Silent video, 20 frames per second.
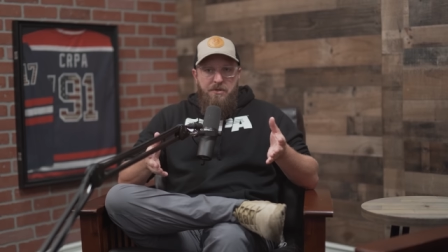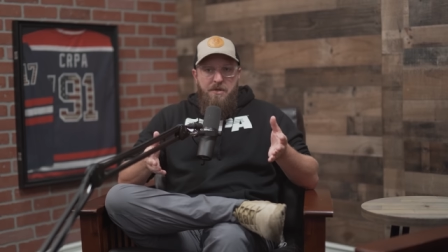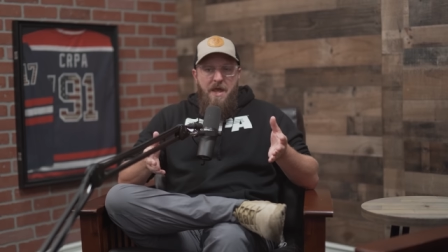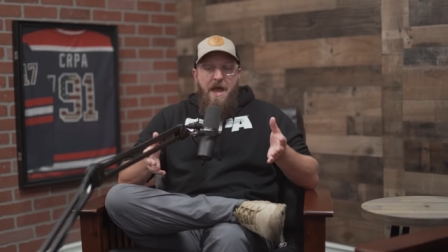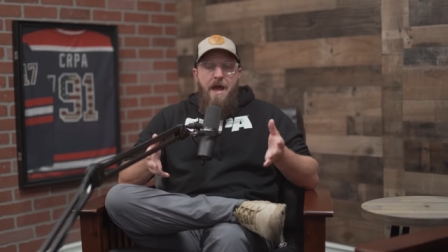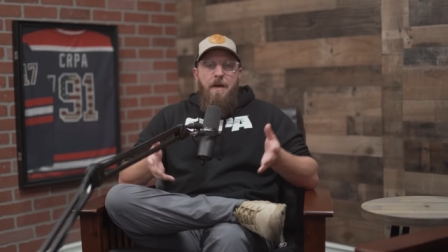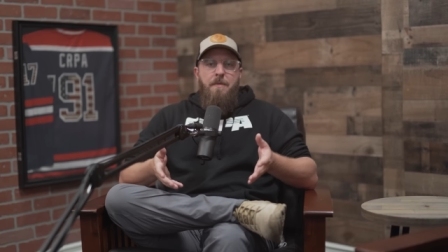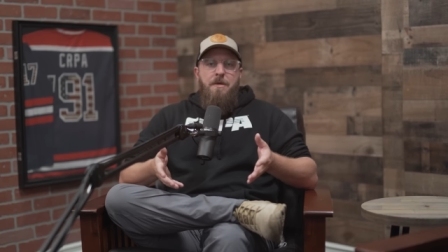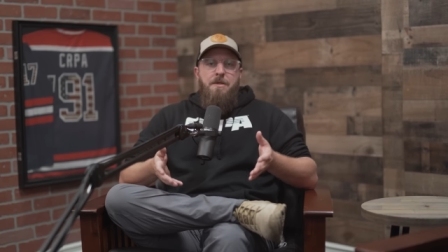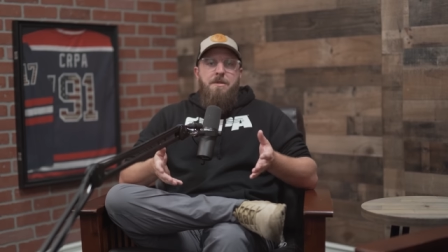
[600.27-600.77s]

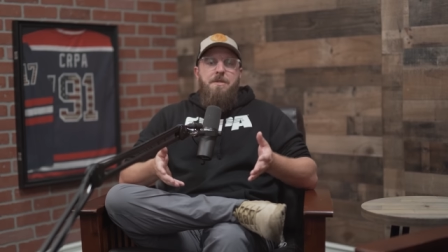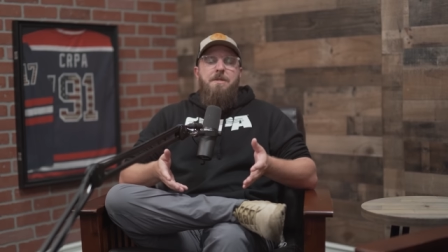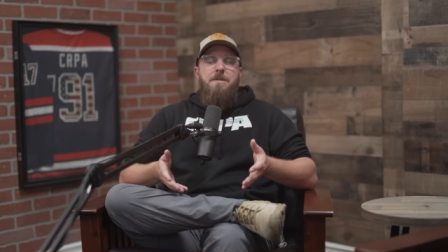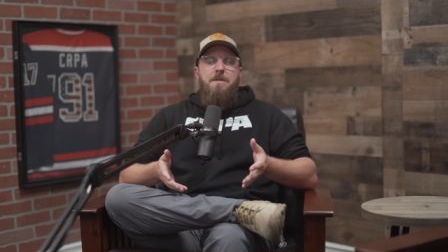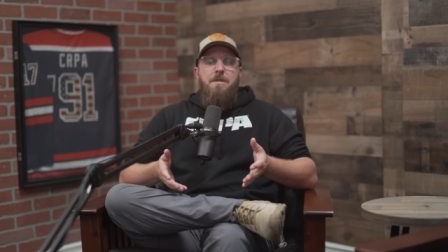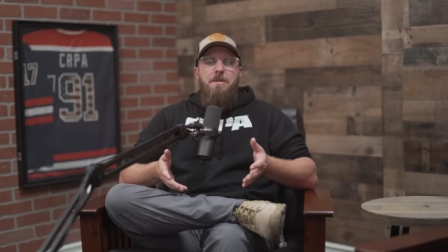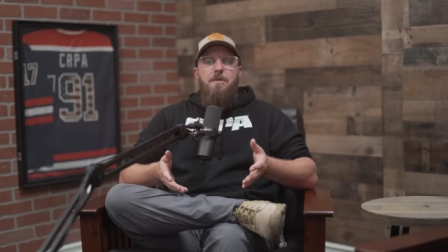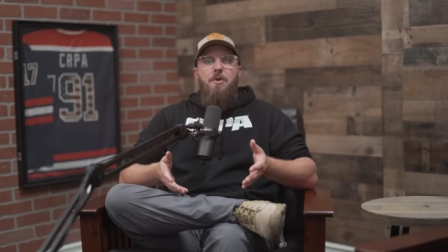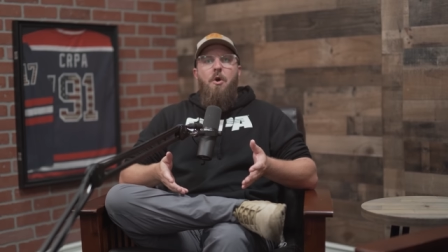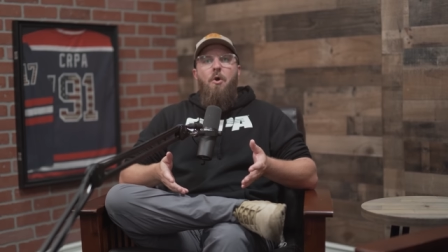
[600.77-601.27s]
how much is
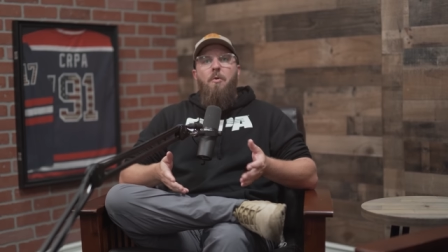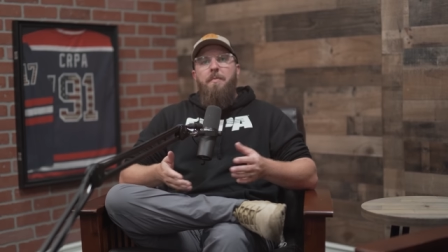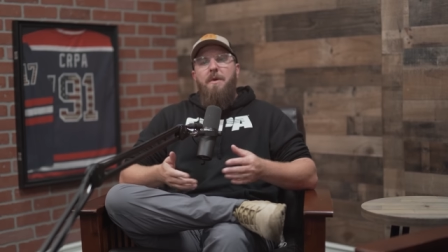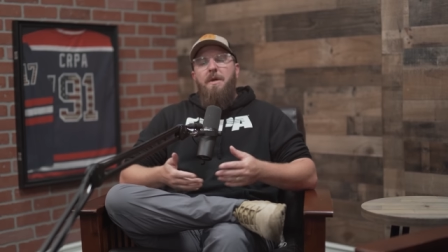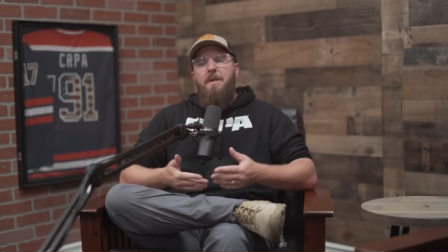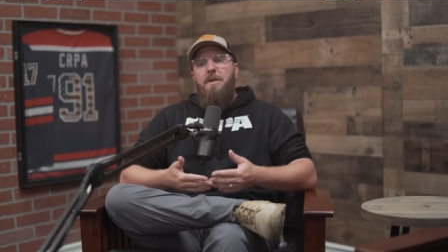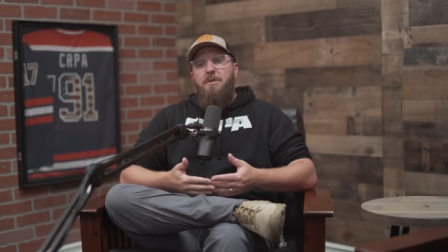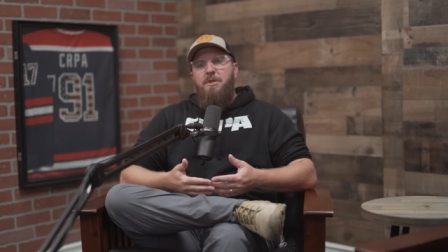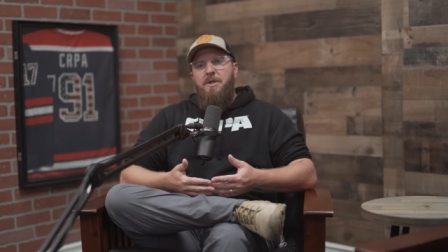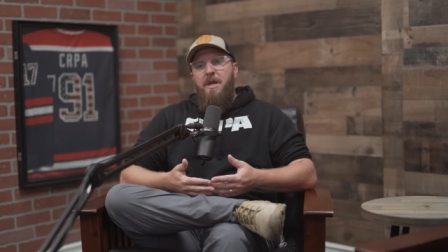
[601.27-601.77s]
the scope
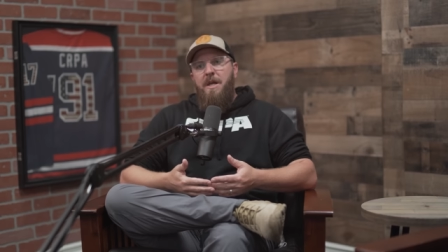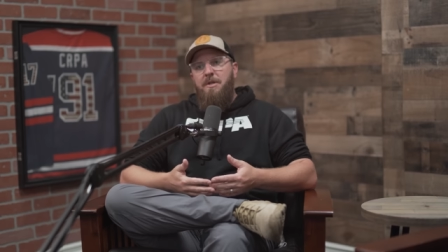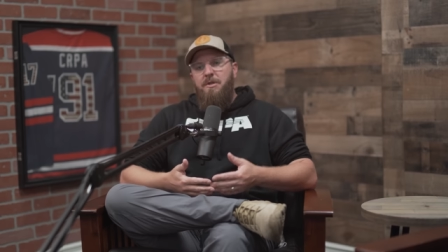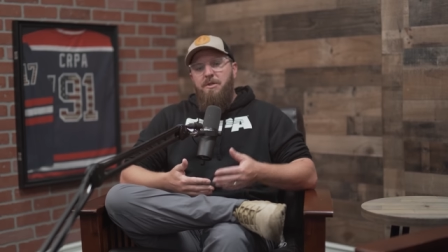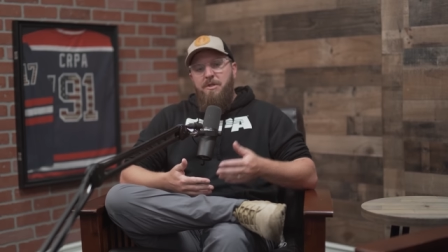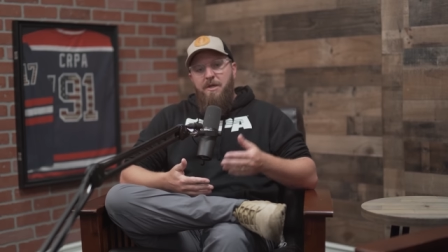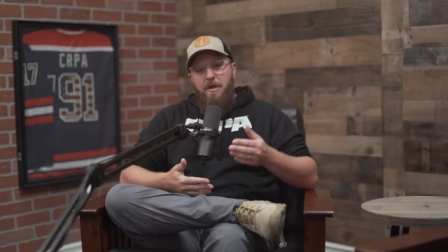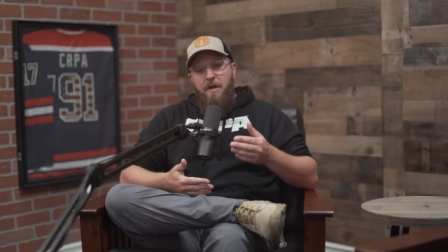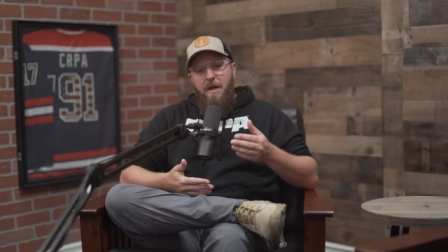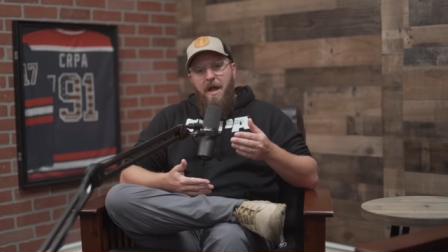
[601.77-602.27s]
going to
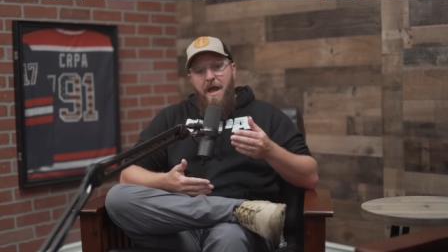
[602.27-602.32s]
change here?